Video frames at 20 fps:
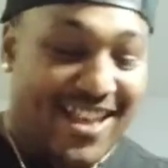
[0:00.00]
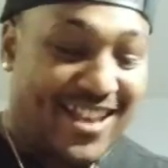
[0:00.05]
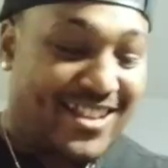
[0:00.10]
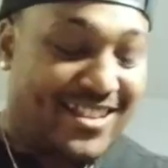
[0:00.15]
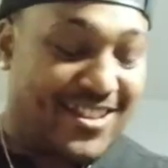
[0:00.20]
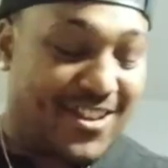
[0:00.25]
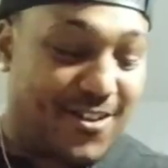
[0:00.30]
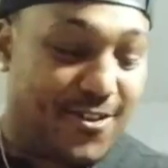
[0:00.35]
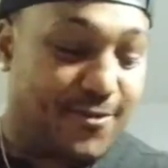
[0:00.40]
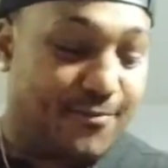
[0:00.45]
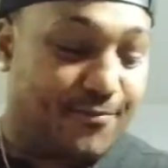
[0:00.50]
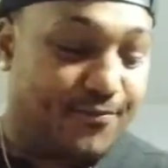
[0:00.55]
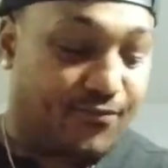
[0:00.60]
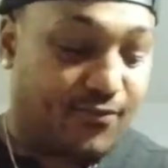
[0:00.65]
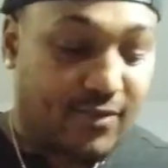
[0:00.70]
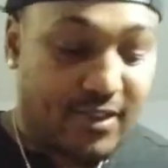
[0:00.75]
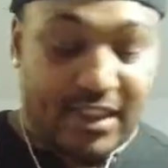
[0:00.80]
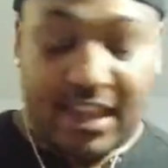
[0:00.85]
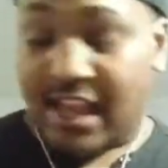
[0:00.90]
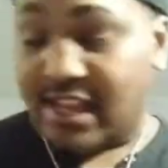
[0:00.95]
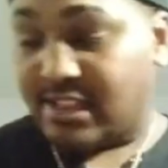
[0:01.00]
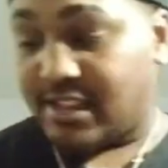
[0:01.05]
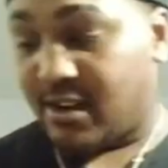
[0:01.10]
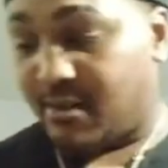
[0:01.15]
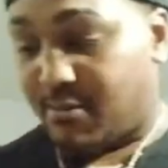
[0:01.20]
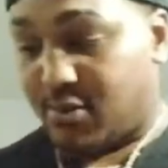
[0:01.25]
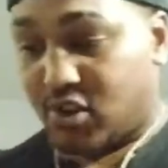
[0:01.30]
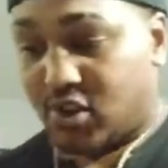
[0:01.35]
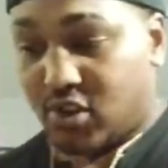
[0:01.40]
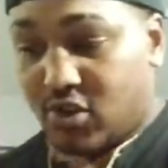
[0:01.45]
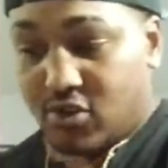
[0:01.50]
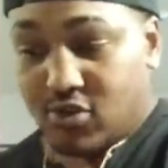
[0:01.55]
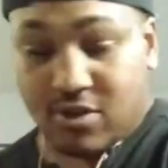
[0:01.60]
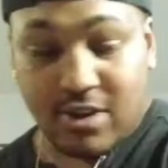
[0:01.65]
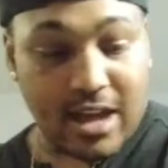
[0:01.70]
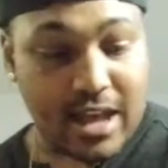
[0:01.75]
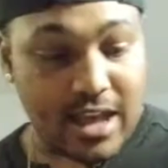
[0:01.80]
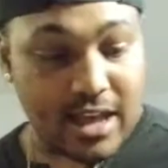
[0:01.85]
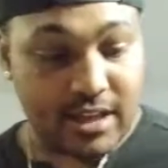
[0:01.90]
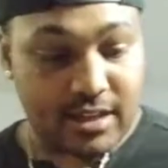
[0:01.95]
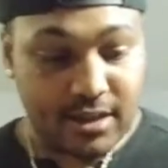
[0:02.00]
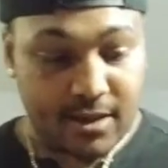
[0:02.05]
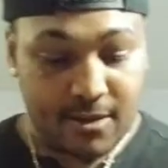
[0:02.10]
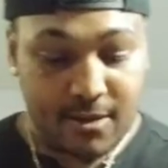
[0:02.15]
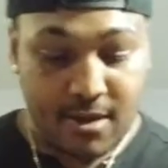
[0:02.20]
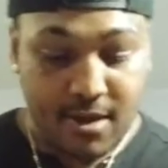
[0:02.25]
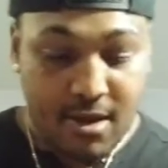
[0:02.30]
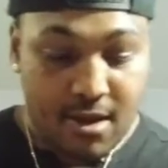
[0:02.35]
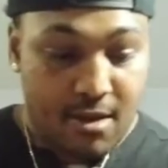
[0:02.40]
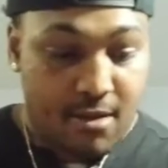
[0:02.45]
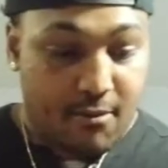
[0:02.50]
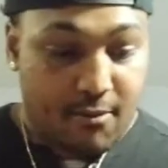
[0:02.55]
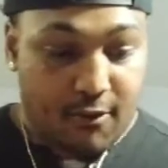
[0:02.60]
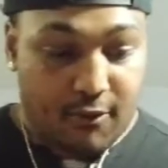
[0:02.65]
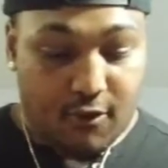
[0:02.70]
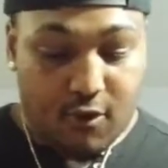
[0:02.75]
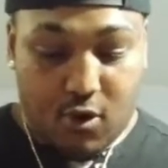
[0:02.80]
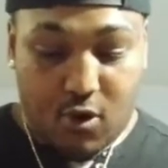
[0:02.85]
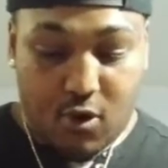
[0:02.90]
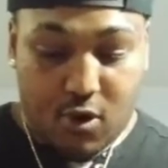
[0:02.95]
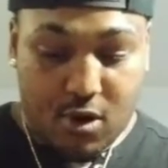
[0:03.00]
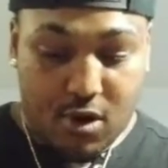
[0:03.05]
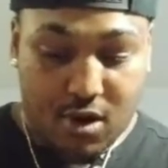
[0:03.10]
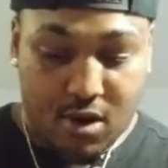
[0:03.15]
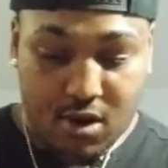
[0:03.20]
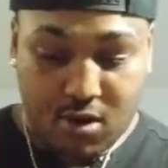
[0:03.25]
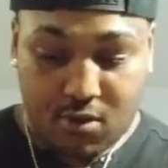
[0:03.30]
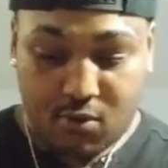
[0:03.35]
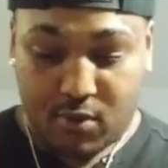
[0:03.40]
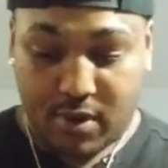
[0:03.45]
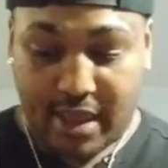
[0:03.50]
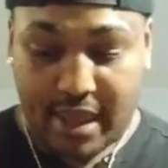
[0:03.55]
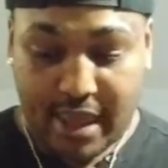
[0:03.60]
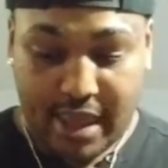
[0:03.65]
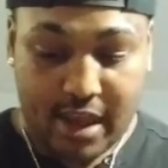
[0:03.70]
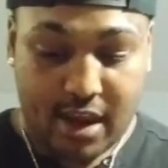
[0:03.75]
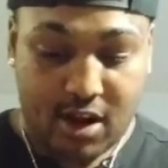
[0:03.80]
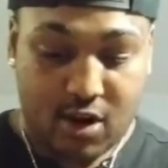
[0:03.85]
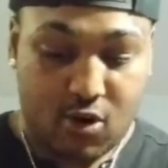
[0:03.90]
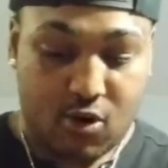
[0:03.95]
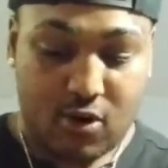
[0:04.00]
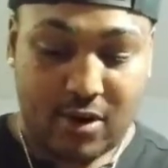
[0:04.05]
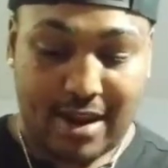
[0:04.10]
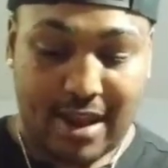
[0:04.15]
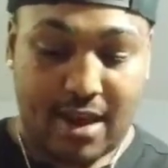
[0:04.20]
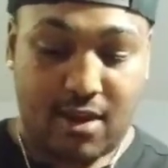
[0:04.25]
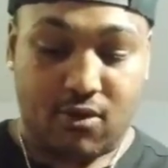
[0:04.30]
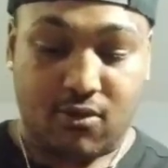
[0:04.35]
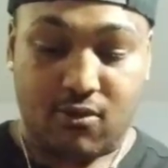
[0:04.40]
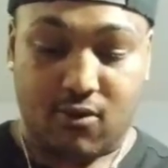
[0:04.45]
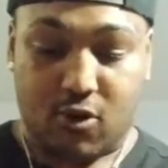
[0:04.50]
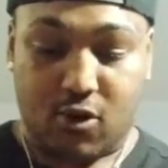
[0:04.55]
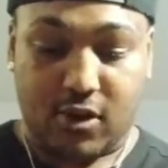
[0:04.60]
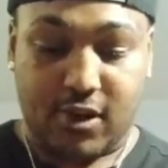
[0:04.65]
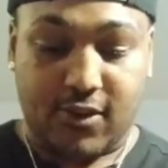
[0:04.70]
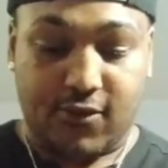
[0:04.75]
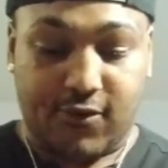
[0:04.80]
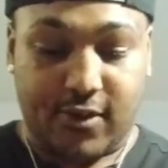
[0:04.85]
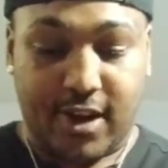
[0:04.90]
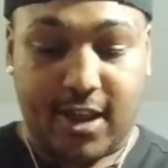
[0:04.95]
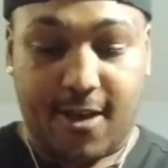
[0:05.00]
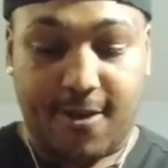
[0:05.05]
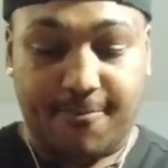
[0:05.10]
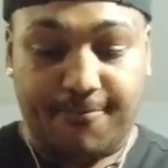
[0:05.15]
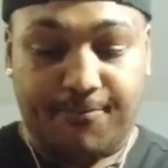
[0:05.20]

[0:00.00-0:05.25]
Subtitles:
So last thing I'm gonna show you guys before we head on out on this video,